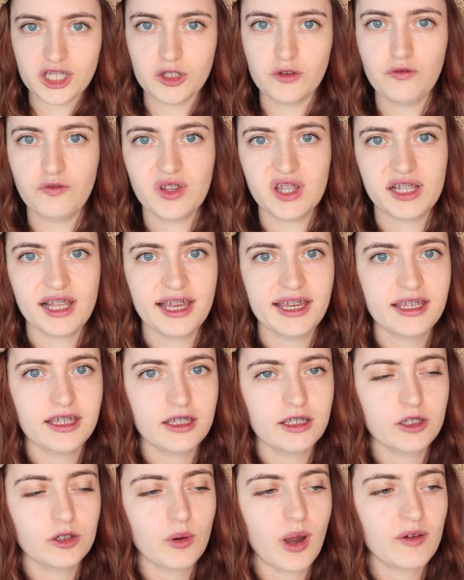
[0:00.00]
you feel
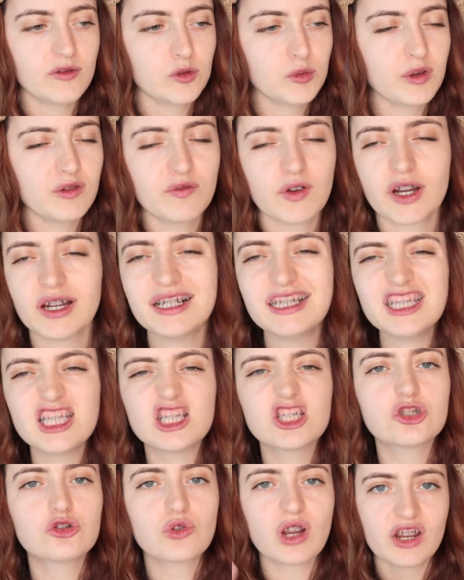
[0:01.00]
like you have to be very
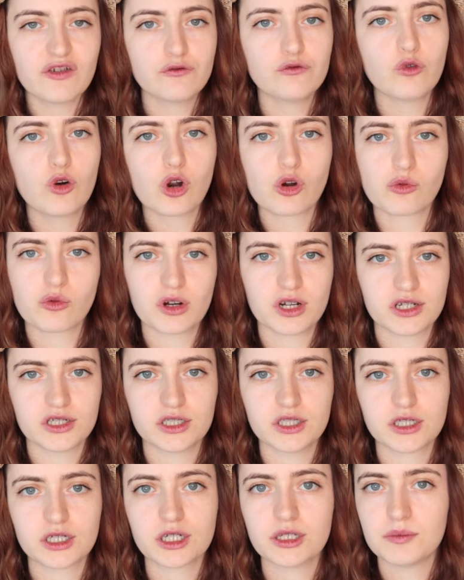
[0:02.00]

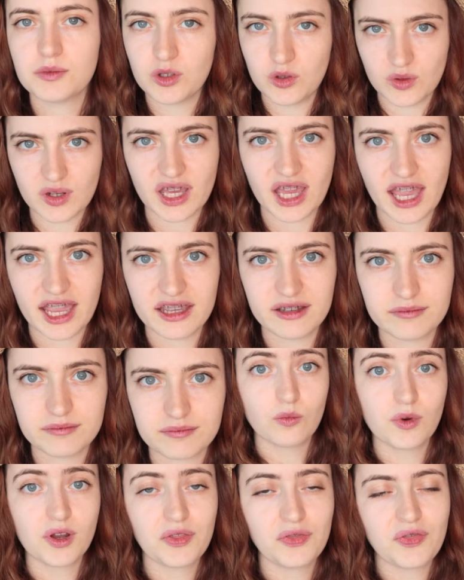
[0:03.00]
straightforward to communicate
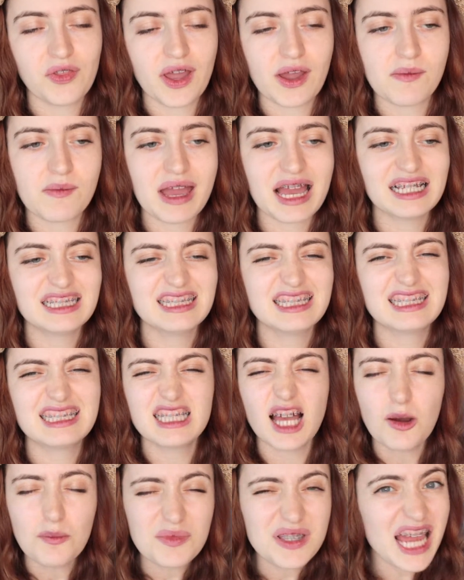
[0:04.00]
with them, and
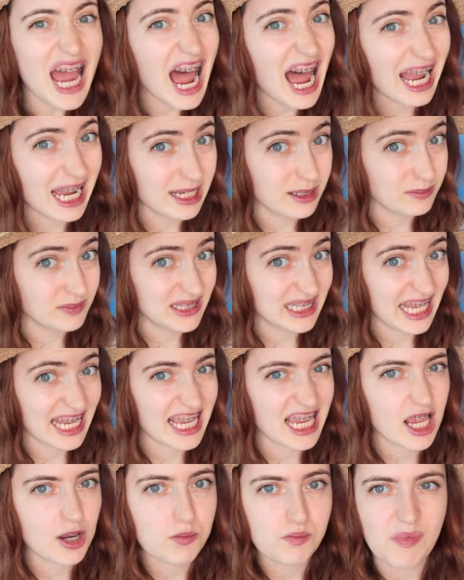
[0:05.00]
sometimes it
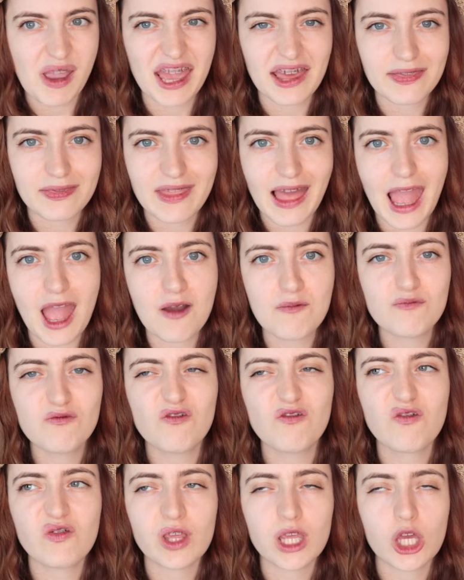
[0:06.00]
can make them
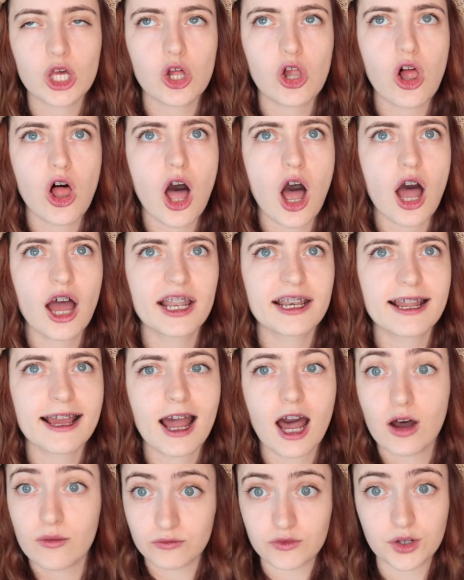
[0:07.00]
feel
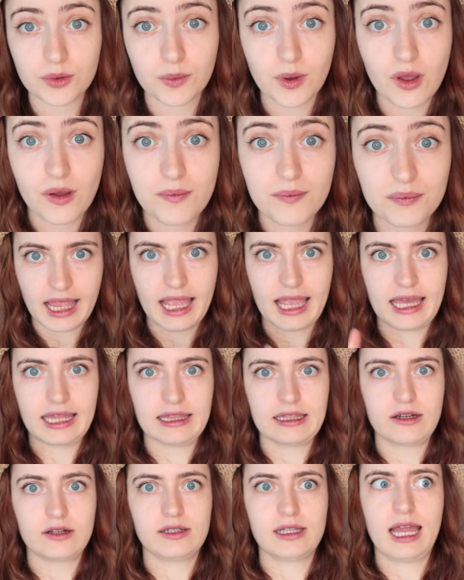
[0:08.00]
uncomfortable
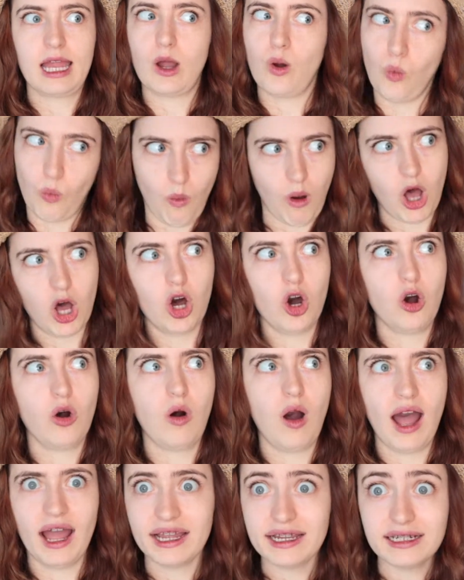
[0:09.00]
and they're like, whoa,
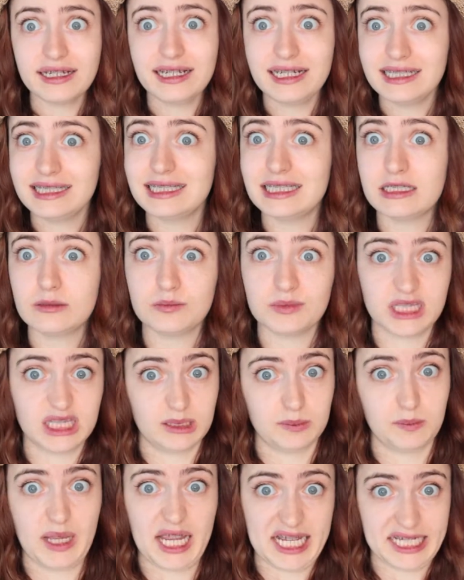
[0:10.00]
I need some
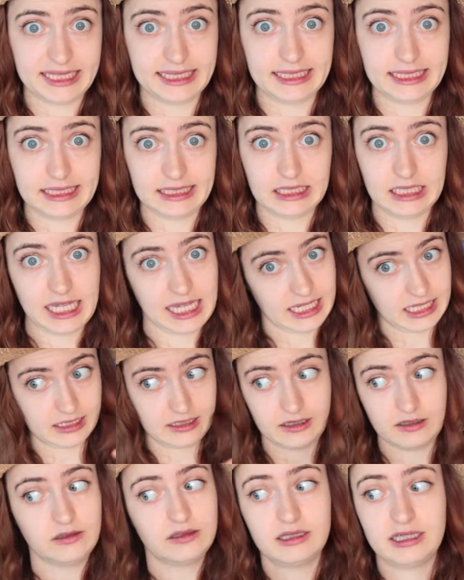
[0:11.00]
space, like
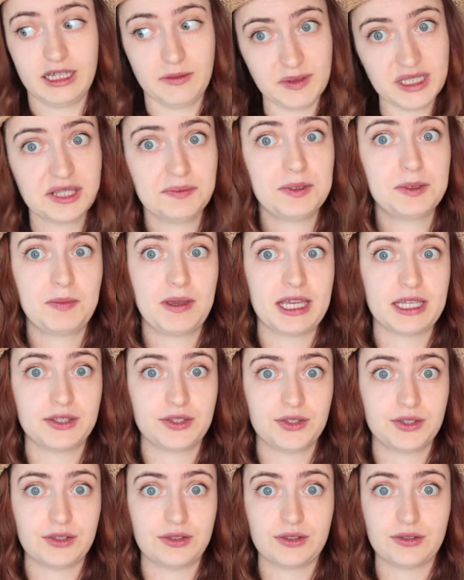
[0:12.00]
give me some
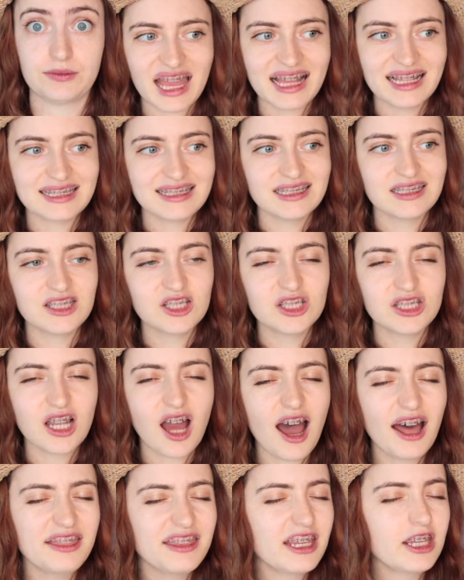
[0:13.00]
space. It's
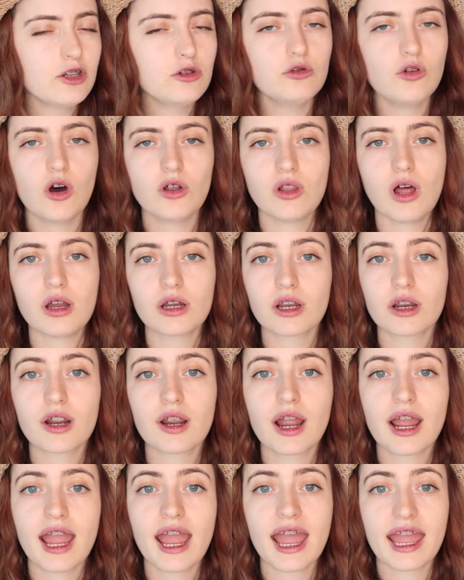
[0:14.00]
not that you no
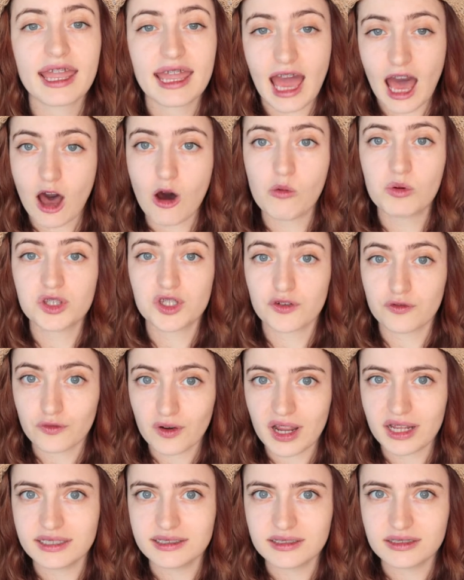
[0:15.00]
longer hang out with your
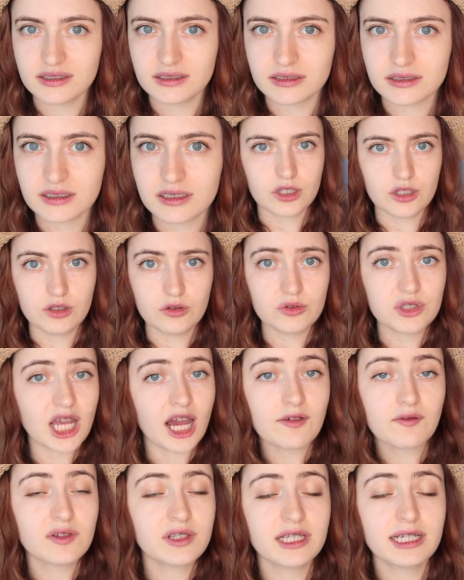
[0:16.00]
friends. You
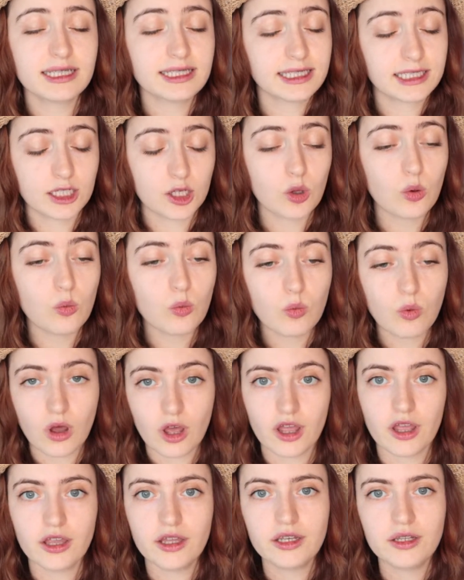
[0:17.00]
definitely still
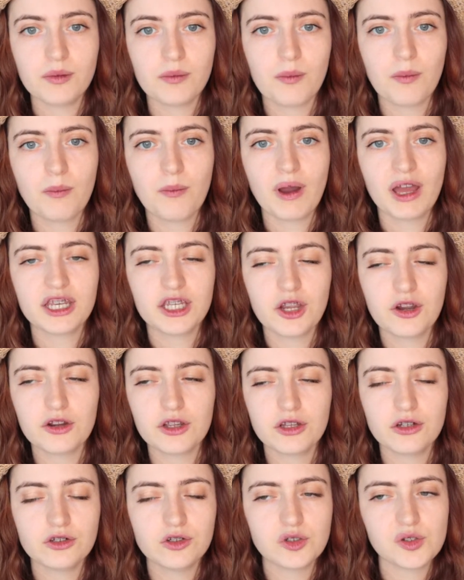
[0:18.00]
would, but you're
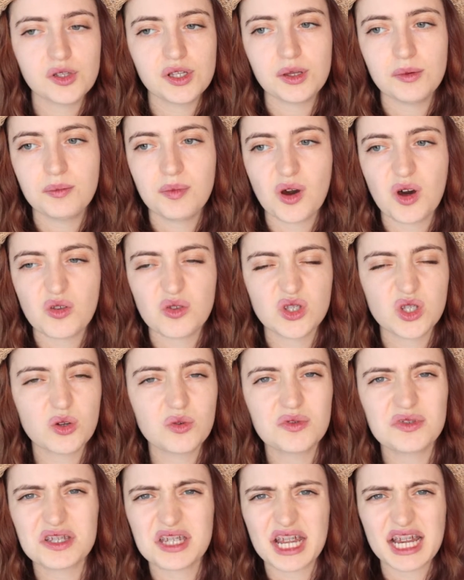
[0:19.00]
usually both
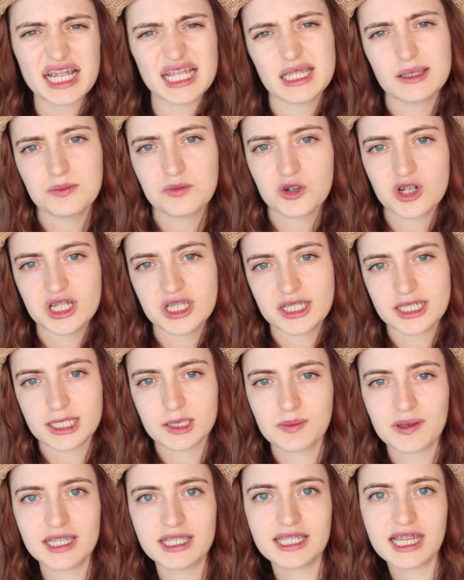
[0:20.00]
so desperate to
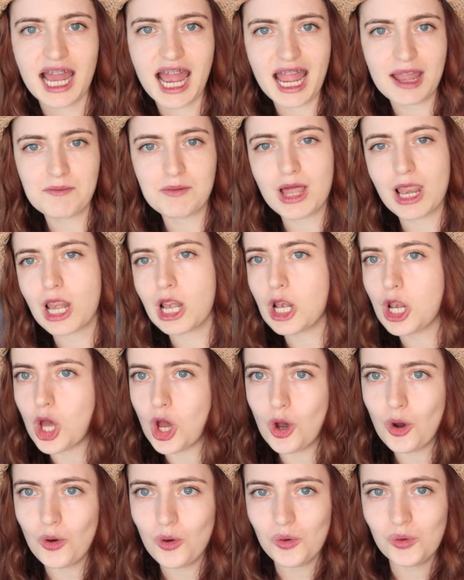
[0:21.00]
spend time
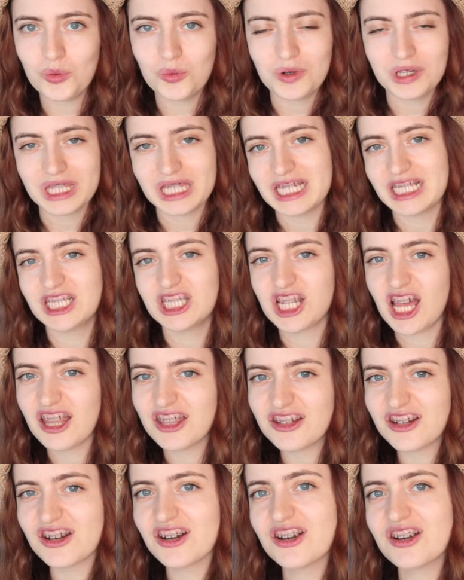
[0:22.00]
alone with each
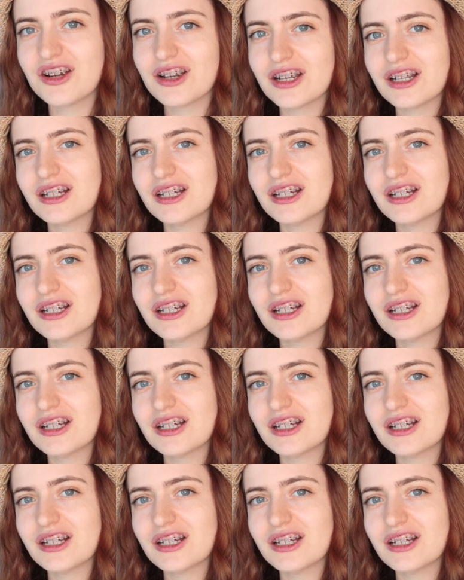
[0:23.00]
other.